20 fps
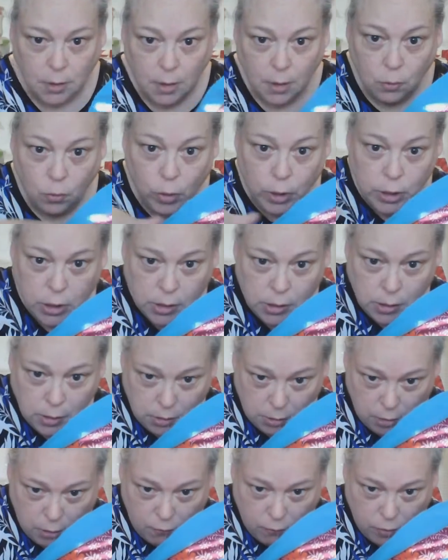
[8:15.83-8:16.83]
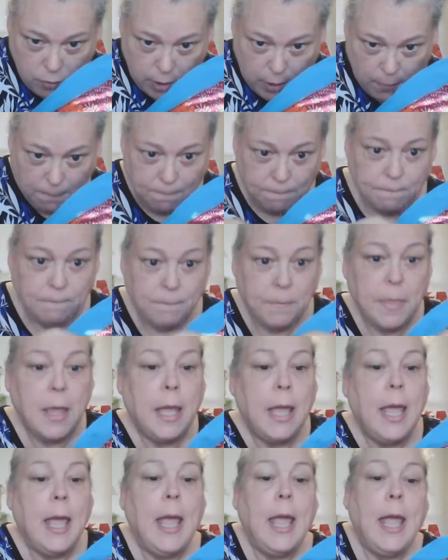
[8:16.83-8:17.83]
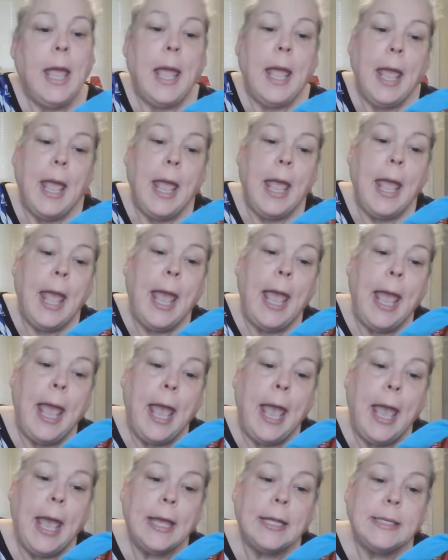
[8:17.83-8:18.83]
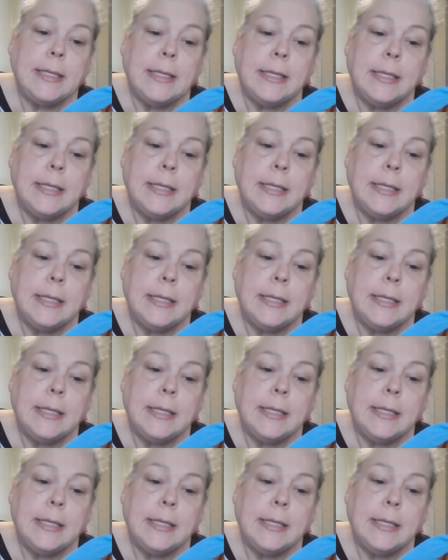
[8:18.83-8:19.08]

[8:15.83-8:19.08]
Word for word: which is over there. And